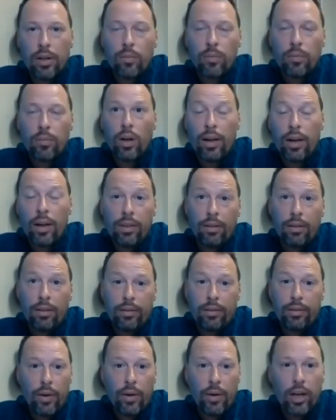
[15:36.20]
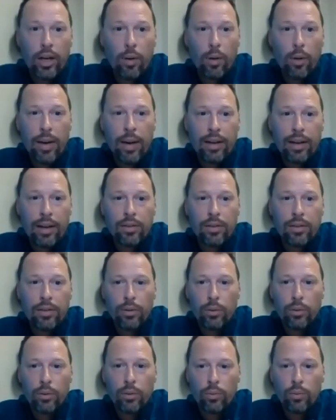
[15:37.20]
Well, I go back
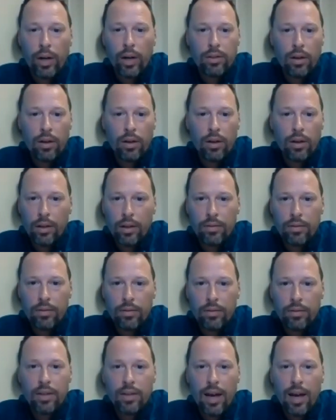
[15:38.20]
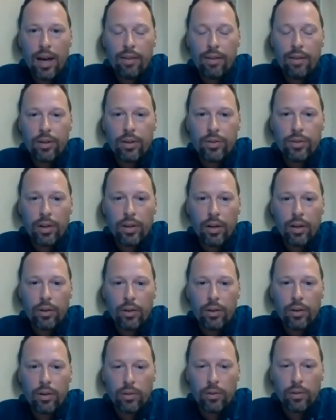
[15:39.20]
to when I started 6.5 years
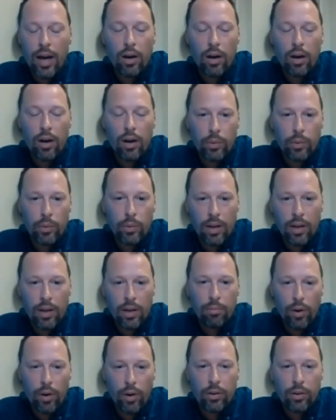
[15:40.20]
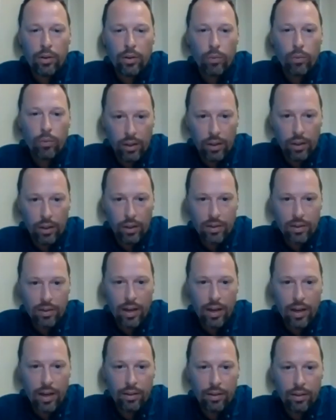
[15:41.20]
ago. So not only was I brand new to real
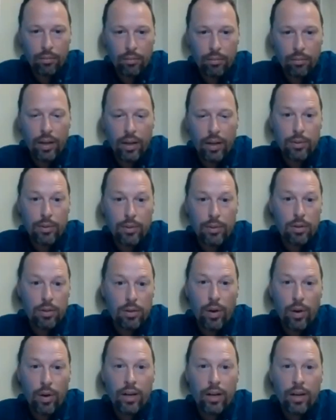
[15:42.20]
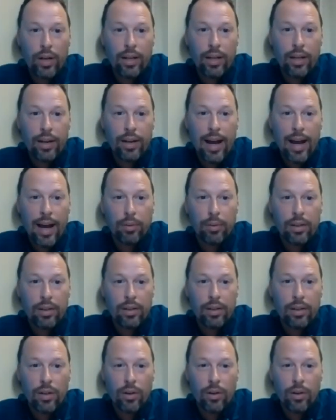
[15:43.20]
estate, but I was also brand new to
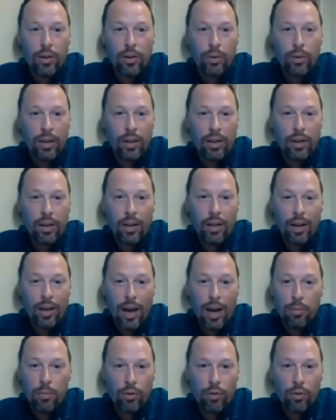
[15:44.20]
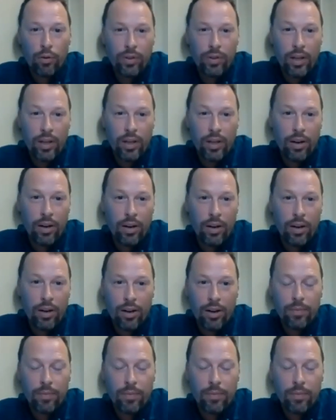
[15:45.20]
Indianapolis. So I moved
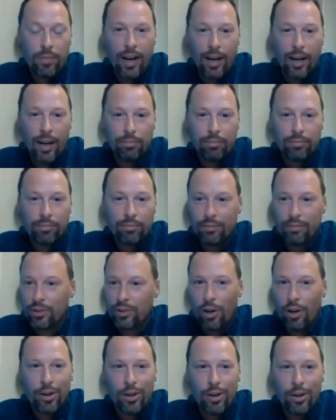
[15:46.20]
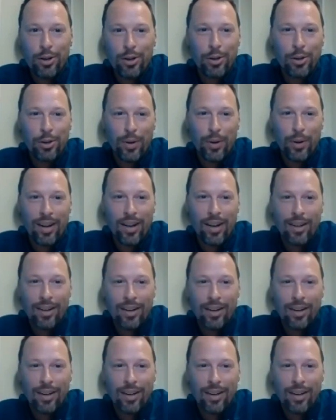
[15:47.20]
here, started a new career.